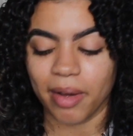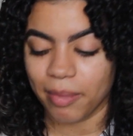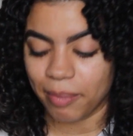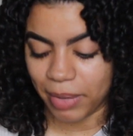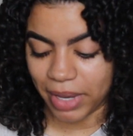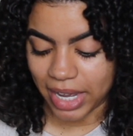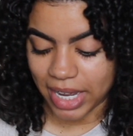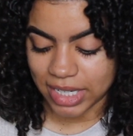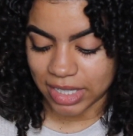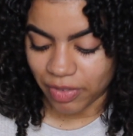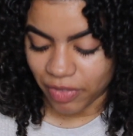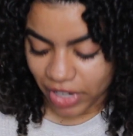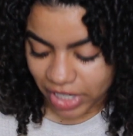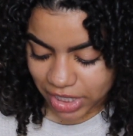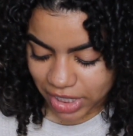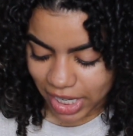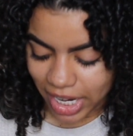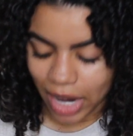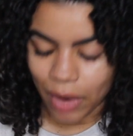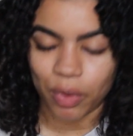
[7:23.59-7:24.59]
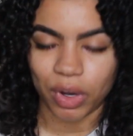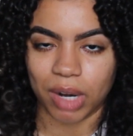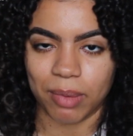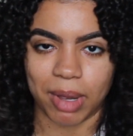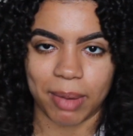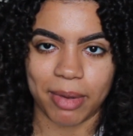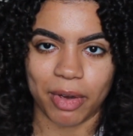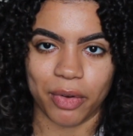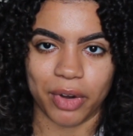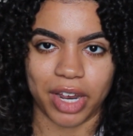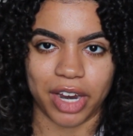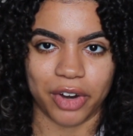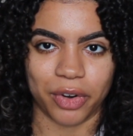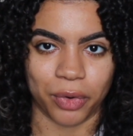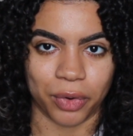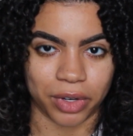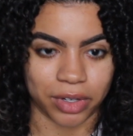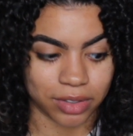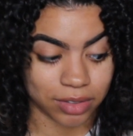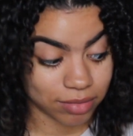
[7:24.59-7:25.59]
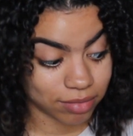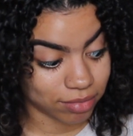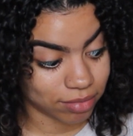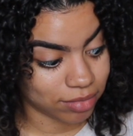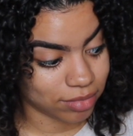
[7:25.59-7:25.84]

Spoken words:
Because eventually I want to make my own hair oil.